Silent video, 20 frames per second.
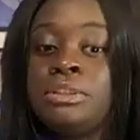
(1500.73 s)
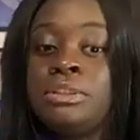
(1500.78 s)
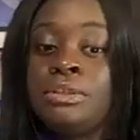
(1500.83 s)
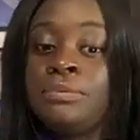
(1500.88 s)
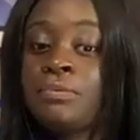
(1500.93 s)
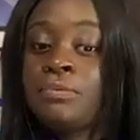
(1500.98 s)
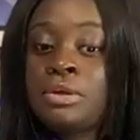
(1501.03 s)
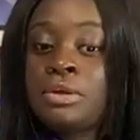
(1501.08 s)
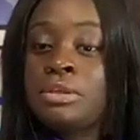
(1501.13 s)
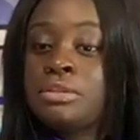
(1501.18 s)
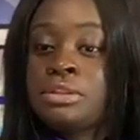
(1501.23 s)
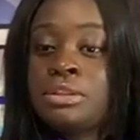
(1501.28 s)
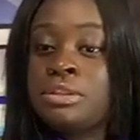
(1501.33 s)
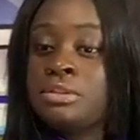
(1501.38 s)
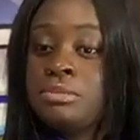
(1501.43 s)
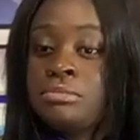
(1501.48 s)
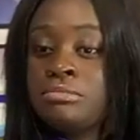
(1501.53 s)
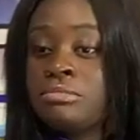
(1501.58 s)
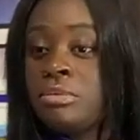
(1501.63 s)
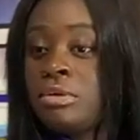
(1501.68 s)
different
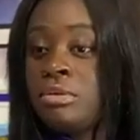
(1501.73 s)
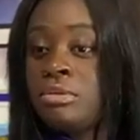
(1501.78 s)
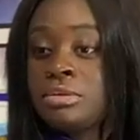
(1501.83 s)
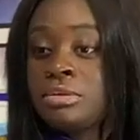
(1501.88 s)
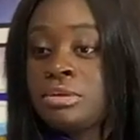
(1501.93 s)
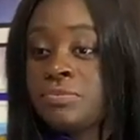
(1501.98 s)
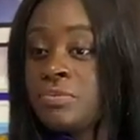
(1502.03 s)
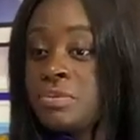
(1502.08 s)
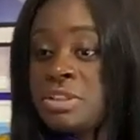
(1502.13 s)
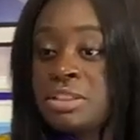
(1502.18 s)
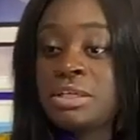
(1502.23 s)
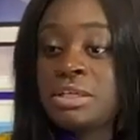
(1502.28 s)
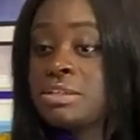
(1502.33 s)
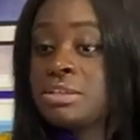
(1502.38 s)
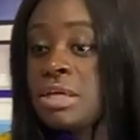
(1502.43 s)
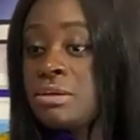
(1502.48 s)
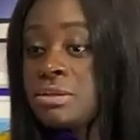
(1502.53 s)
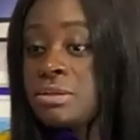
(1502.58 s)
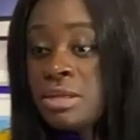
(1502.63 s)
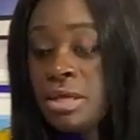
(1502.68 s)

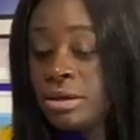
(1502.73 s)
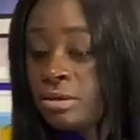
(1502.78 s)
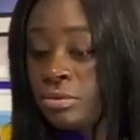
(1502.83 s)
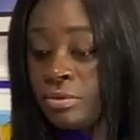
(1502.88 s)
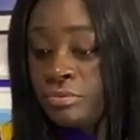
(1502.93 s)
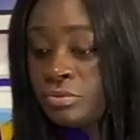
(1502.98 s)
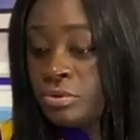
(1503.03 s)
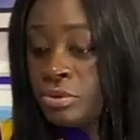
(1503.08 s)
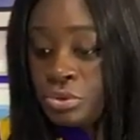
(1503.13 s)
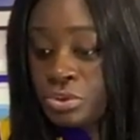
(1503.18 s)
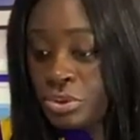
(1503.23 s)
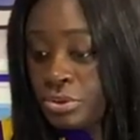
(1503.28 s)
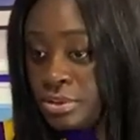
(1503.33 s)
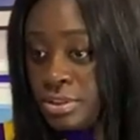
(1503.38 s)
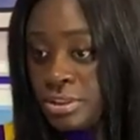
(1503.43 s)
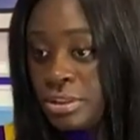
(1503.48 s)
states outside of New